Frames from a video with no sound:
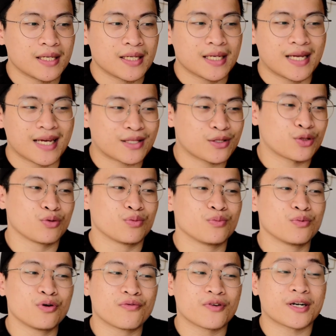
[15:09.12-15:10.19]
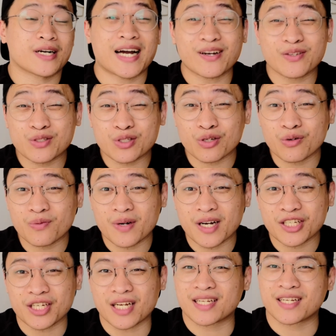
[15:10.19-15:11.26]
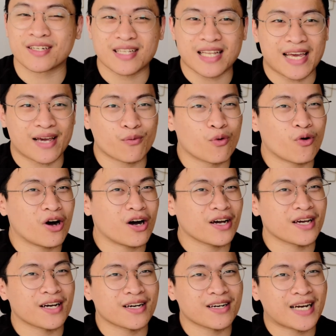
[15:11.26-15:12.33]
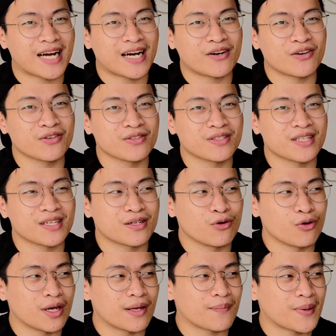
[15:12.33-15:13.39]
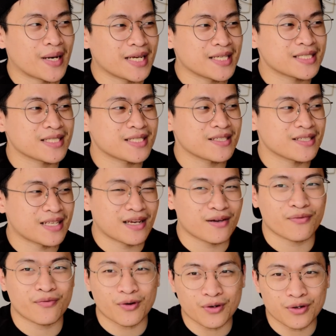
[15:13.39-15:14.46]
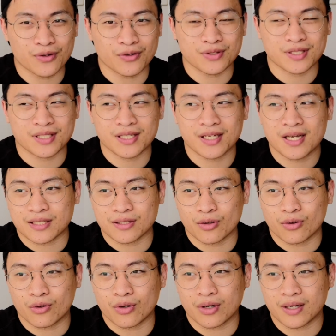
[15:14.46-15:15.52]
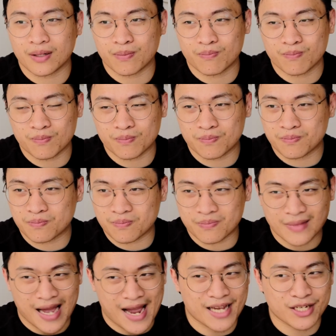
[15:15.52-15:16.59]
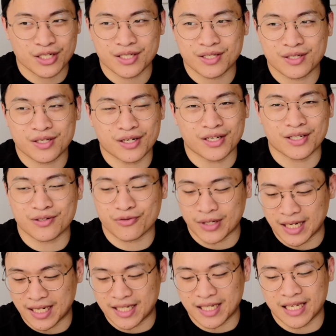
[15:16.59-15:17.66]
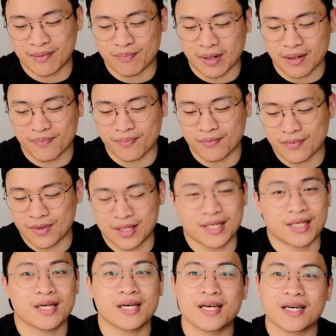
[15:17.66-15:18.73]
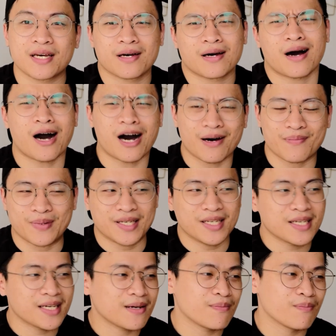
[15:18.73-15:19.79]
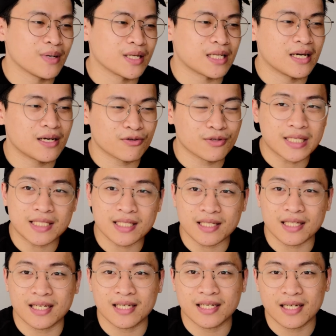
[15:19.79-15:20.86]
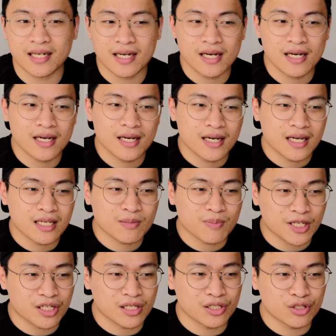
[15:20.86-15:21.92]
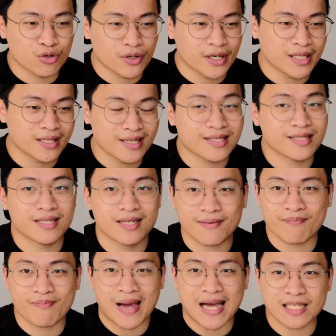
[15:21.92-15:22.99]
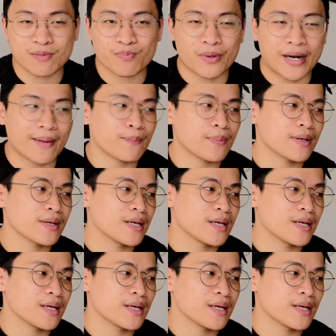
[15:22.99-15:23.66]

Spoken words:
get to move around so much. I didn't like walking around, going places to take photos. So I just couldn't really keep up the hobby. But recently, especially during this past prep,